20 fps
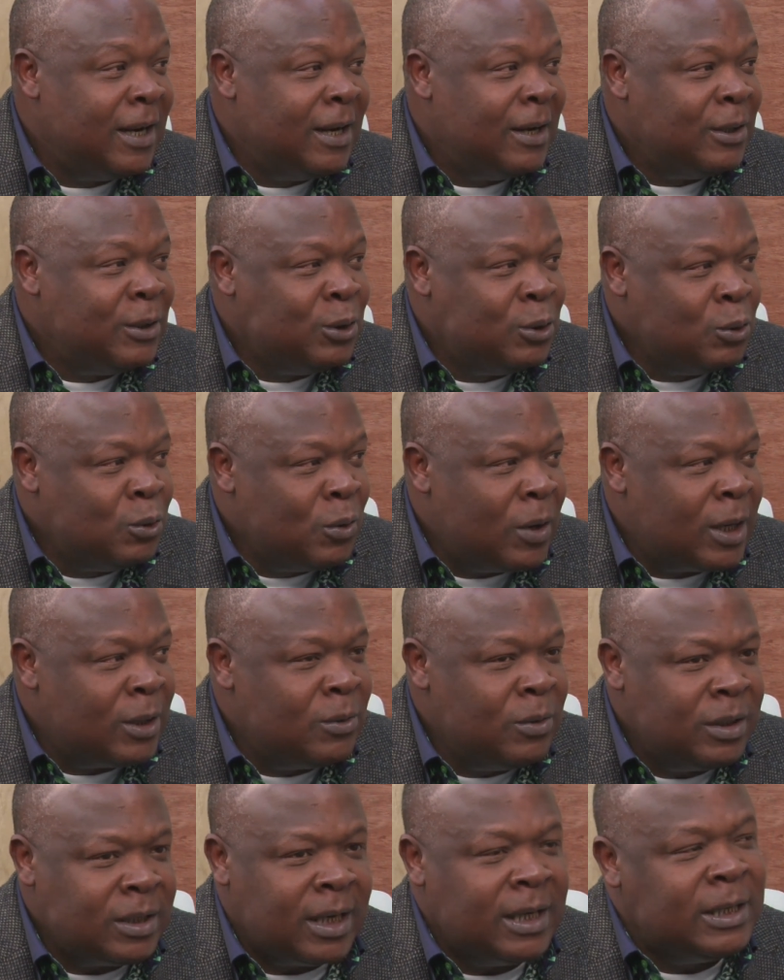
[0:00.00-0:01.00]
you are
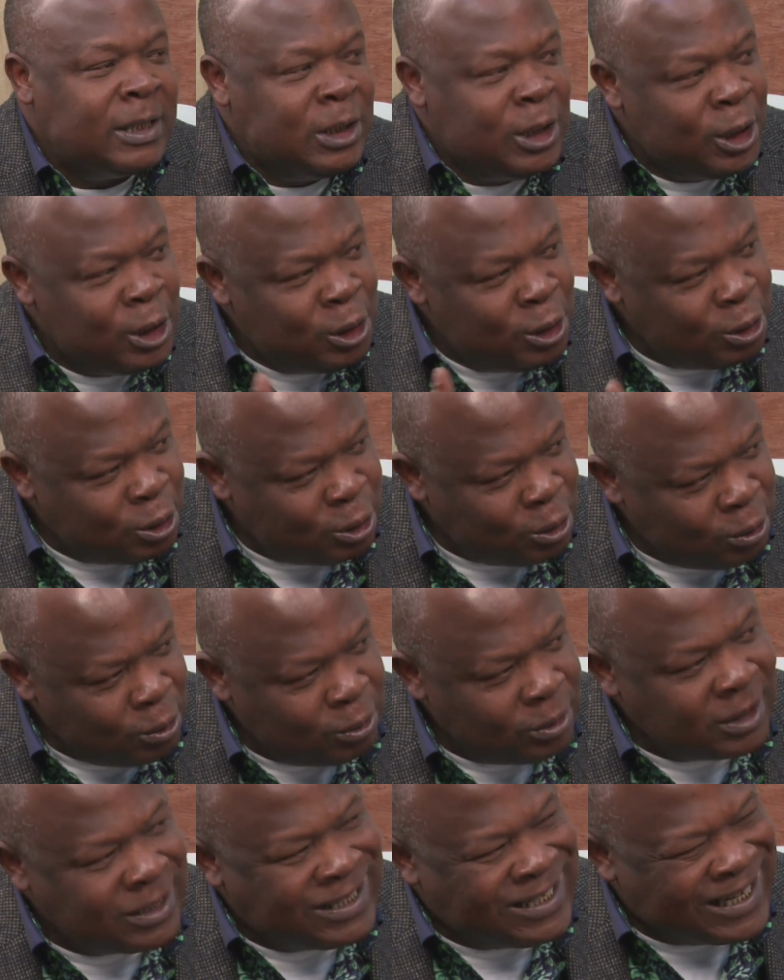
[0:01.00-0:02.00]
doing something, it
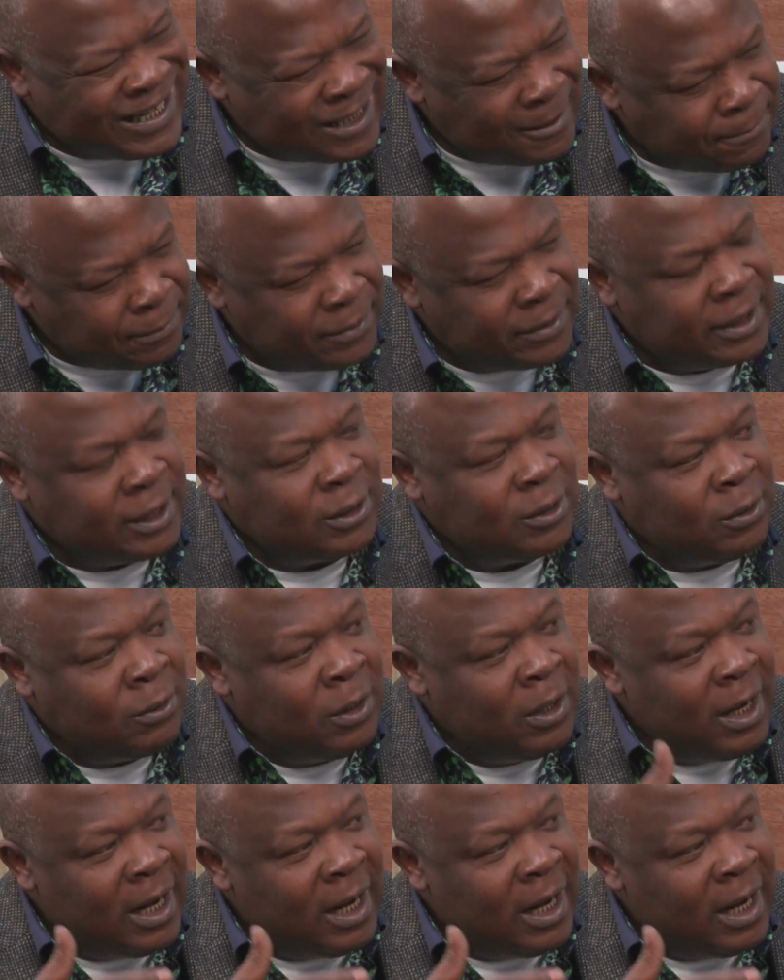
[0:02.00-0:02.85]
shows desperation